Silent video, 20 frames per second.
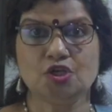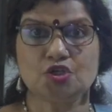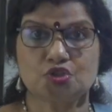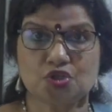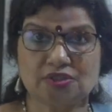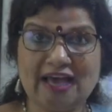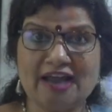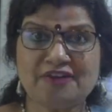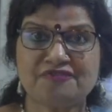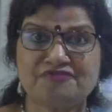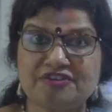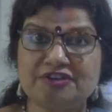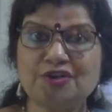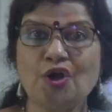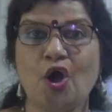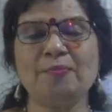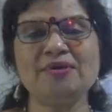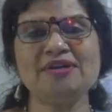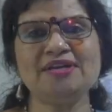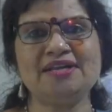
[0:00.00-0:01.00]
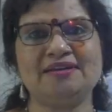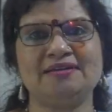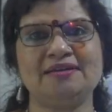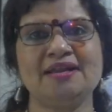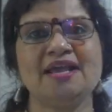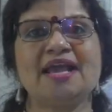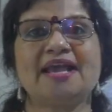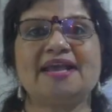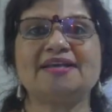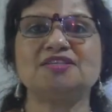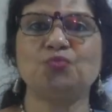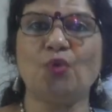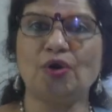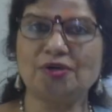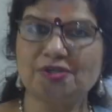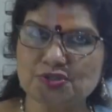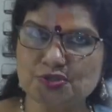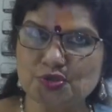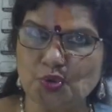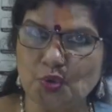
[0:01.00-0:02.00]
So that phenomenon is
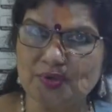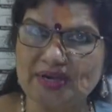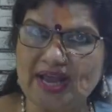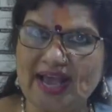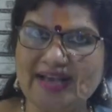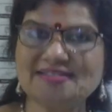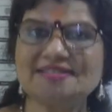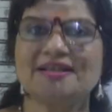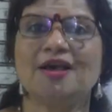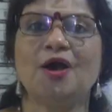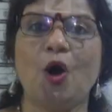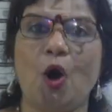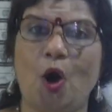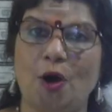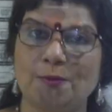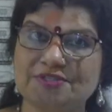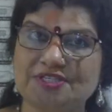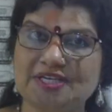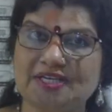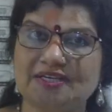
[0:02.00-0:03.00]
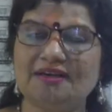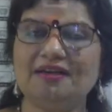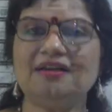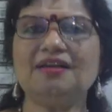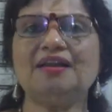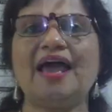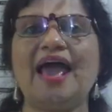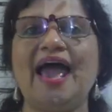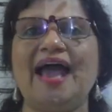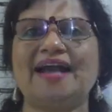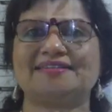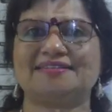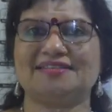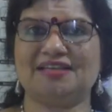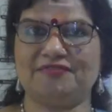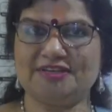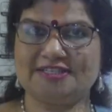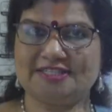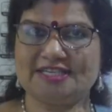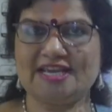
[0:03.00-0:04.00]
what is known as optical
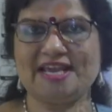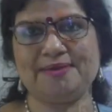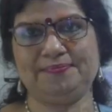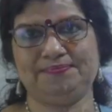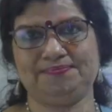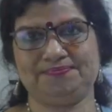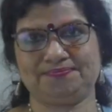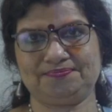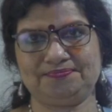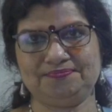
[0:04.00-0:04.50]
activity.